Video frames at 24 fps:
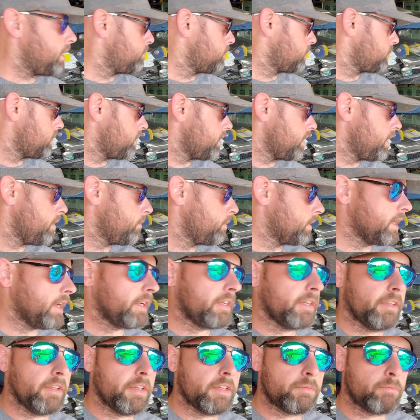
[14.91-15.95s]
I'm going to show you how we
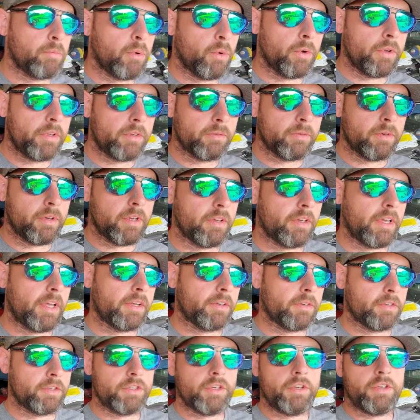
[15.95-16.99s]
got to this point. Well, I ain't
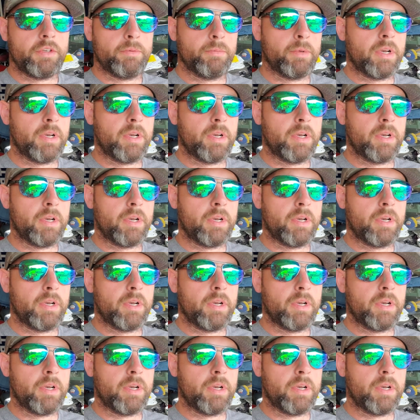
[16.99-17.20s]
going to show you,